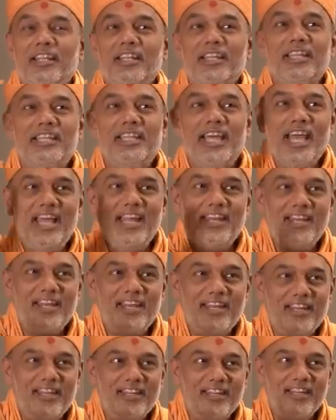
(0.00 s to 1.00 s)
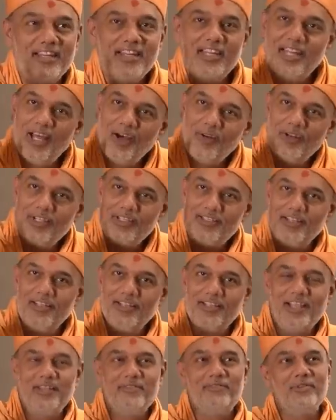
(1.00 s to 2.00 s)
Then, now
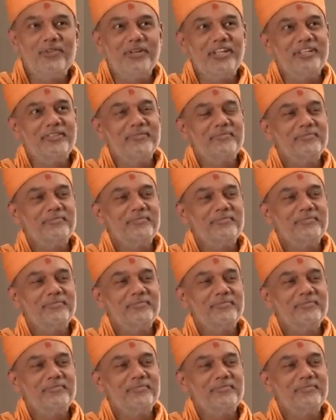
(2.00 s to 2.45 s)
listen carefully.